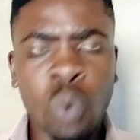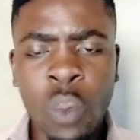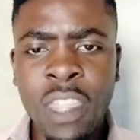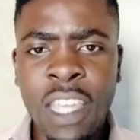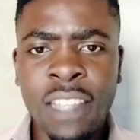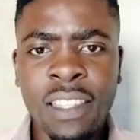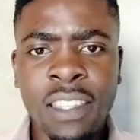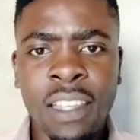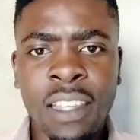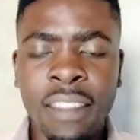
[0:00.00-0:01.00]
two
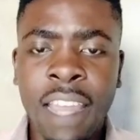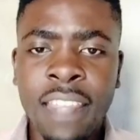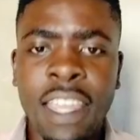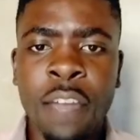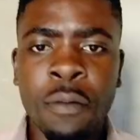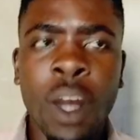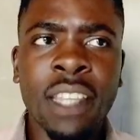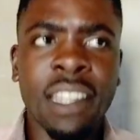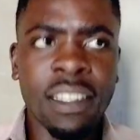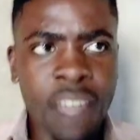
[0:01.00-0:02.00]
things that they have
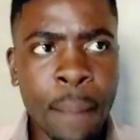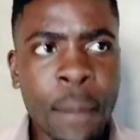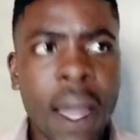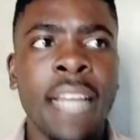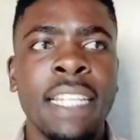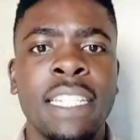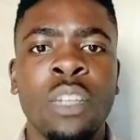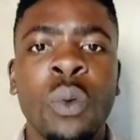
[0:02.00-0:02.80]
what the same kind,